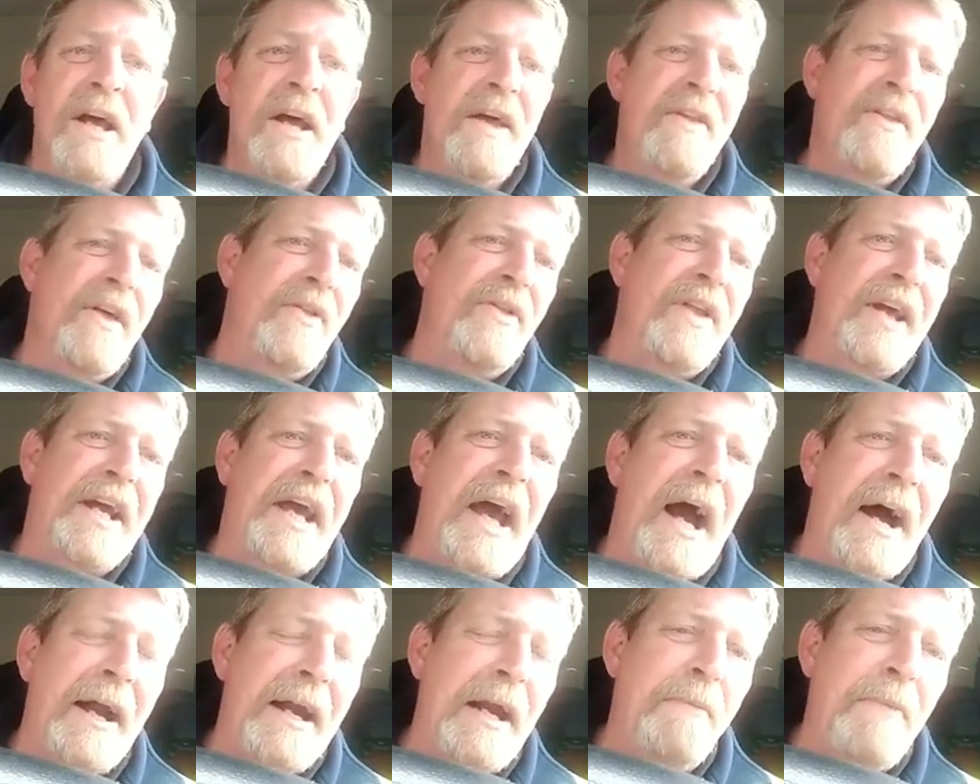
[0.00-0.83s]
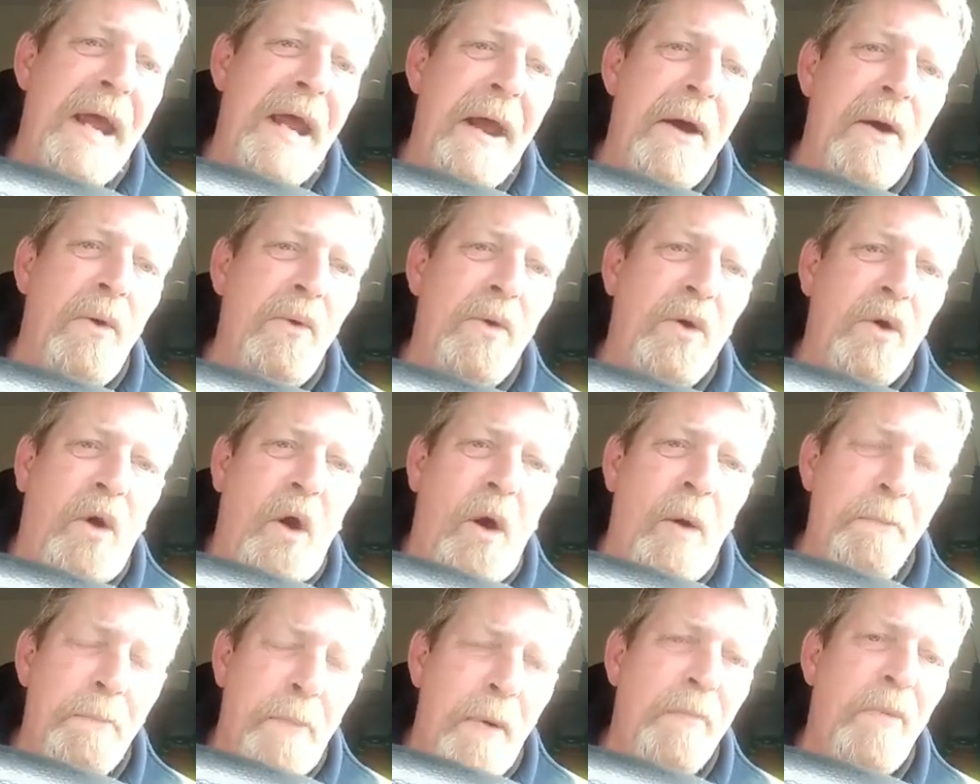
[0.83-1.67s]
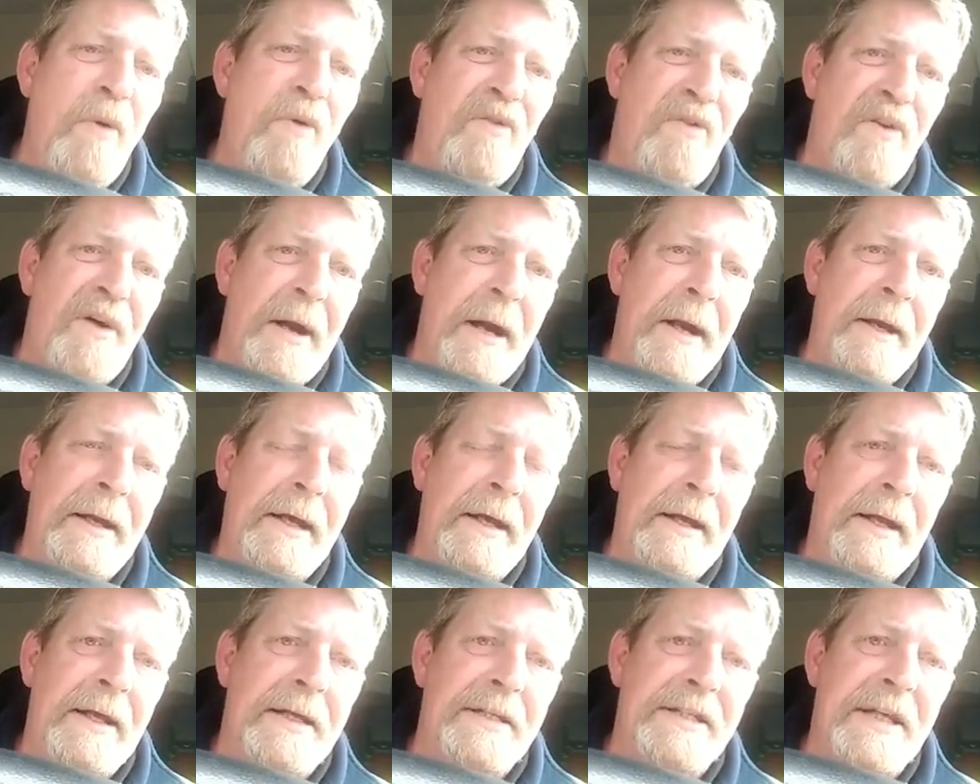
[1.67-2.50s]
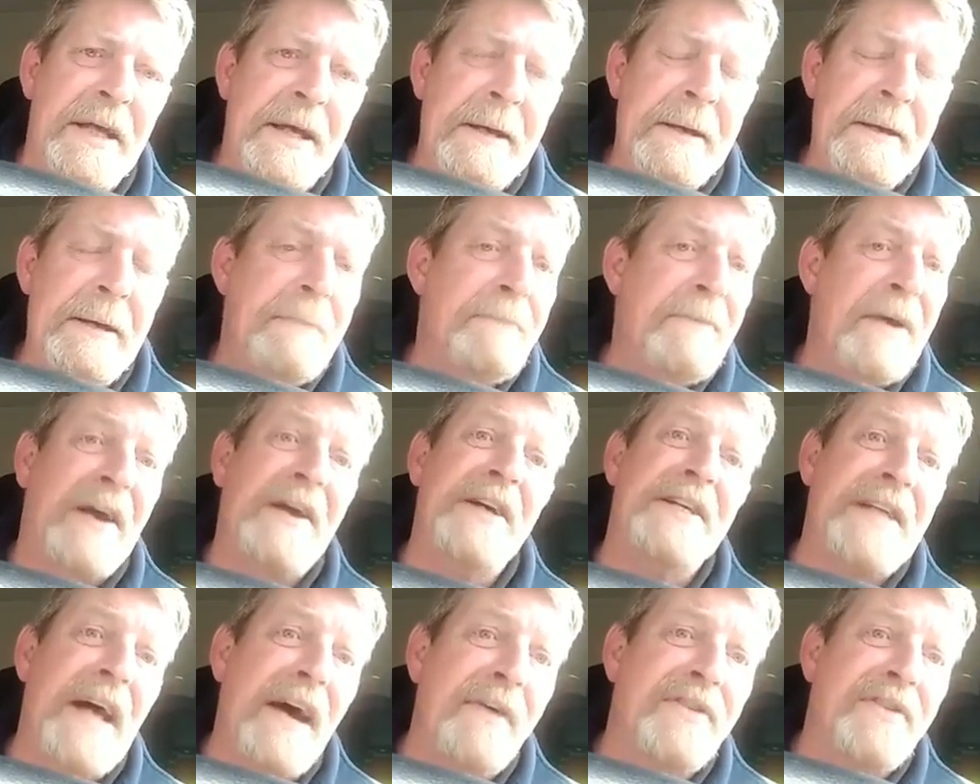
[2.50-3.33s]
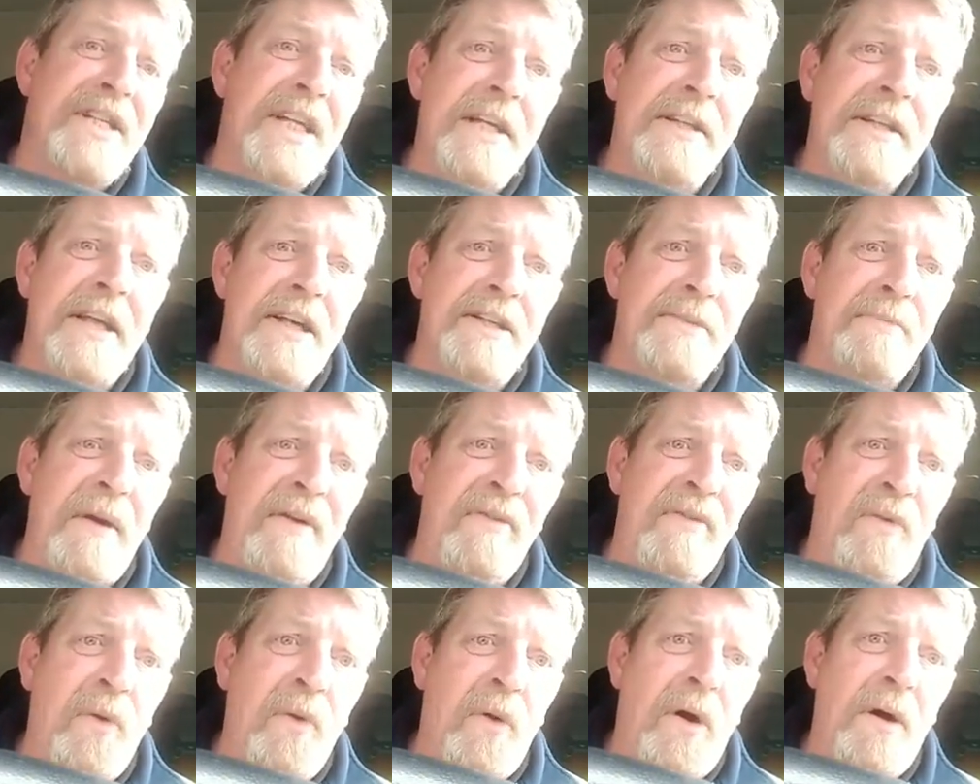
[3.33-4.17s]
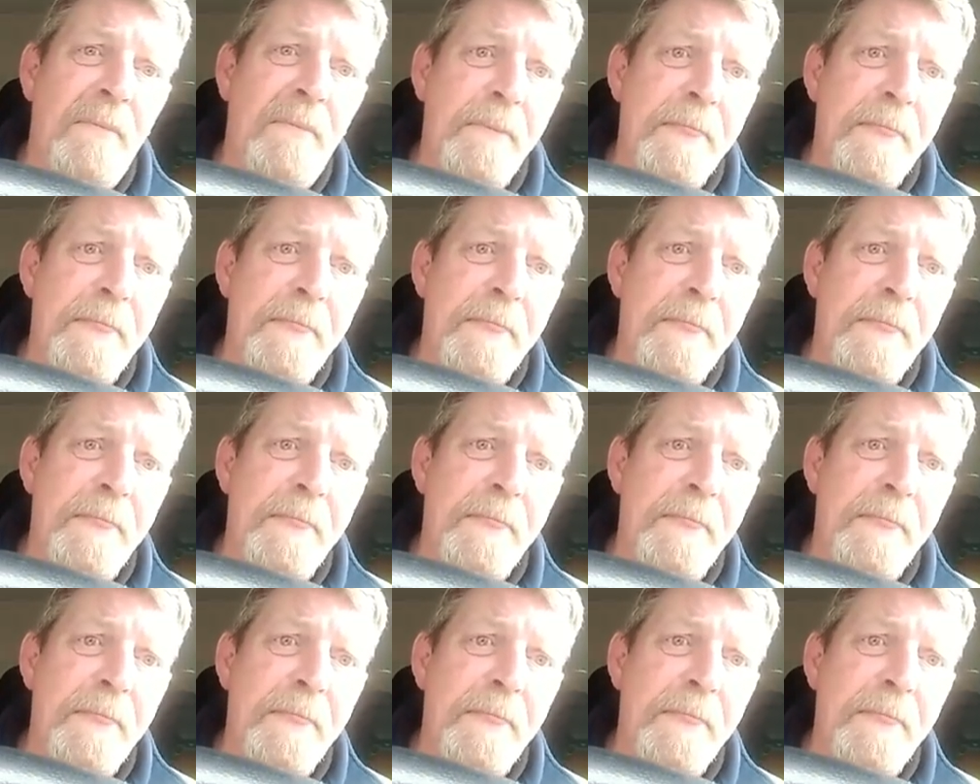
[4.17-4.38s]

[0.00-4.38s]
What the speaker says: that they can't be held comparable for any of this. Because I've said this before.